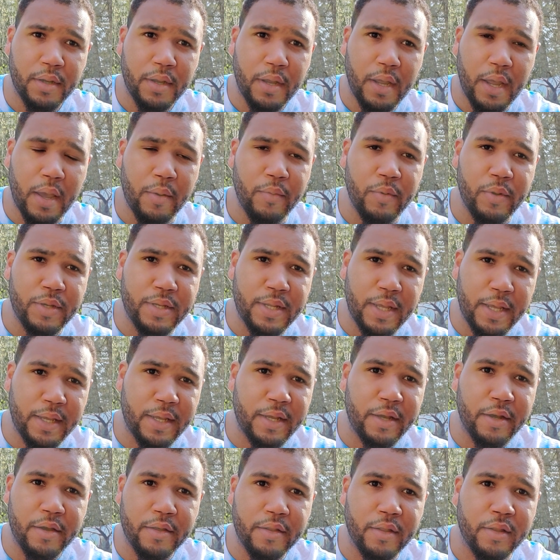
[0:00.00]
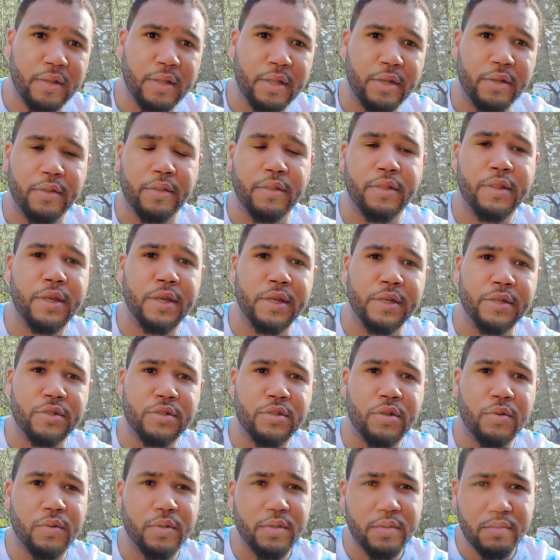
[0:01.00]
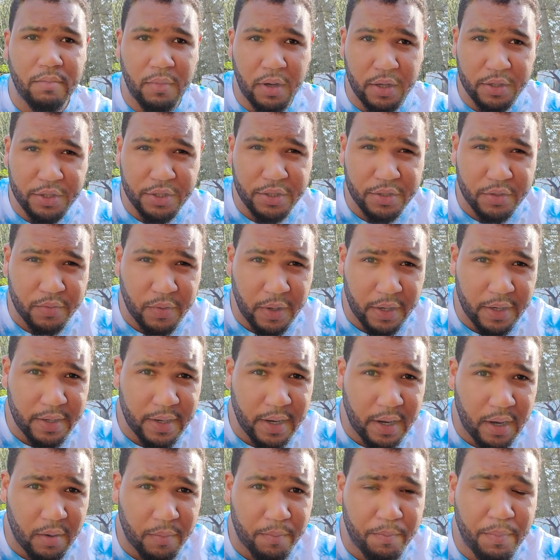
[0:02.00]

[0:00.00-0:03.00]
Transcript: And we take care of the little things. So as much as right now